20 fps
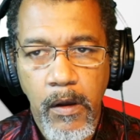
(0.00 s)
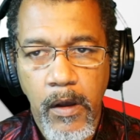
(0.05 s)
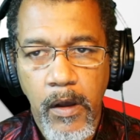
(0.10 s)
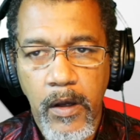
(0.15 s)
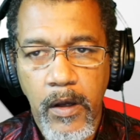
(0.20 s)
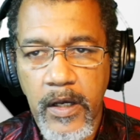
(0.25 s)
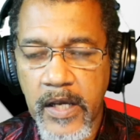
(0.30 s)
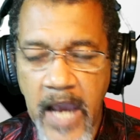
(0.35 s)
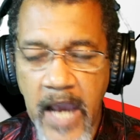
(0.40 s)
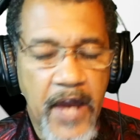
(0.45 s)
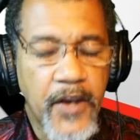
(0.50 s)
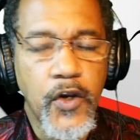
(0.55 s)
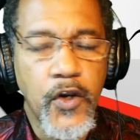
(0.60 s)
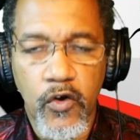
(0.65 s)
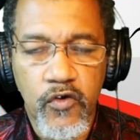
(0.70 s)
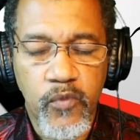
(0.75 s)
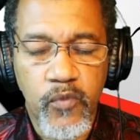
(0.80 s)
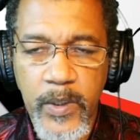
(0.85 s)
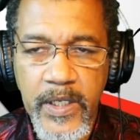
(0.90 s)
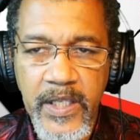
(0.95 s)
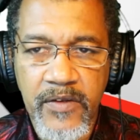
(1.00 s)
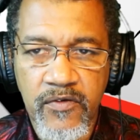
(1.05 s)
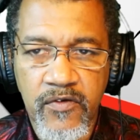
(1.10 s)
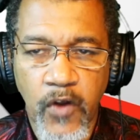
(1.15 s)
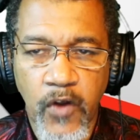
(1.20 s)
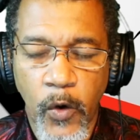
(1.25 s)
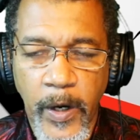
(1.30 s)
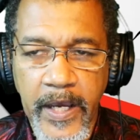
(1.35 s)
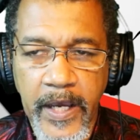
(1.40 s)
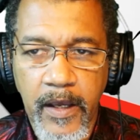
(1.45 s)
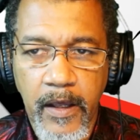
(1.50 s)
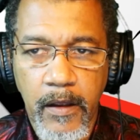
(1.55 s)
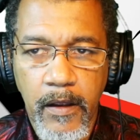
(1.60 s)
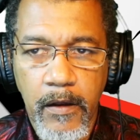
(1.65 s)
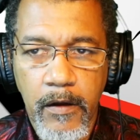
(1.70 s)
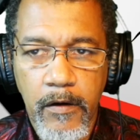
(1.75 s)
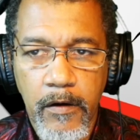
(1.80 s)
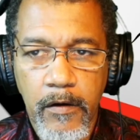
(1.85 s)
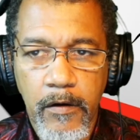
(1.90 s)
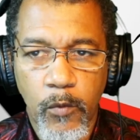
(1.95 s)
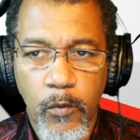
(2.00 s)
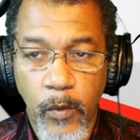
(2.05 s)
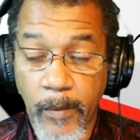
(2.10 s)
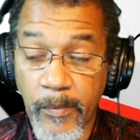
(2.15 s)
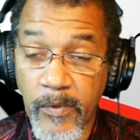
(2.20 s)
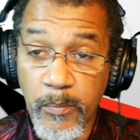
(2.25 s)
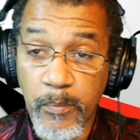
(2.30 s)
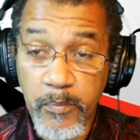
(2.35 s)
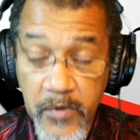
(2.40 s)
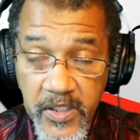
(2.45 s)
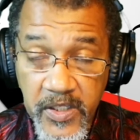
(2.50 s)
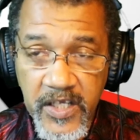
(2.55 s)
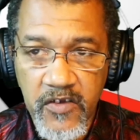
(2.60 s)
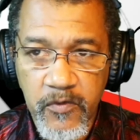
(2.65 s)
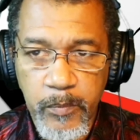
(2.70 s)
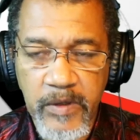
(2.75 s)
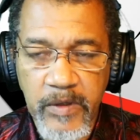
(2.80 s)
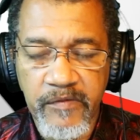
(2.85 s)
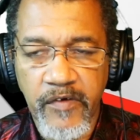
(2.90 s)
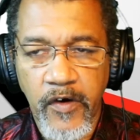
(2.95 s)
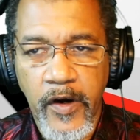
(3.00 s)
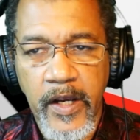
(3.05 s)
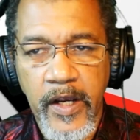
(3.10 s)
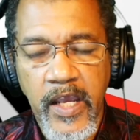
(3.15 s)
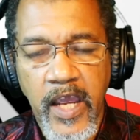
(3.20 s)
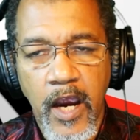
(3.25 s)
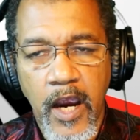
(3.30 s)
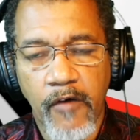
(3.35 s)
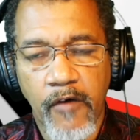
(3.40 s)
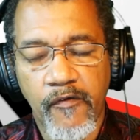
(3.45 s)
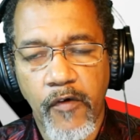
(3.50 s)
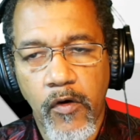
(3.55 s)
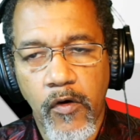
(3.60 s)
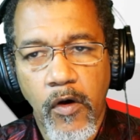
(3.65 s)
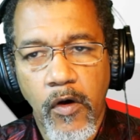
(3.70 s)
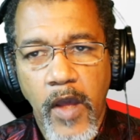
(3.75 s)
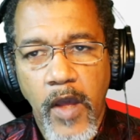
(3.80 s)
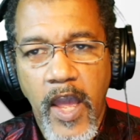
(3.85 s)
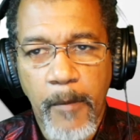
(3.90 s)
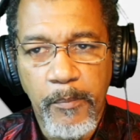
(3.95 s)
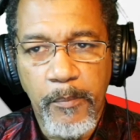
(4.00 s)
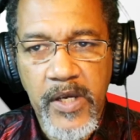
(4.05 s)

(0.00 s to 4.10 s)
God knows what he's doing. Women, please be very careful and be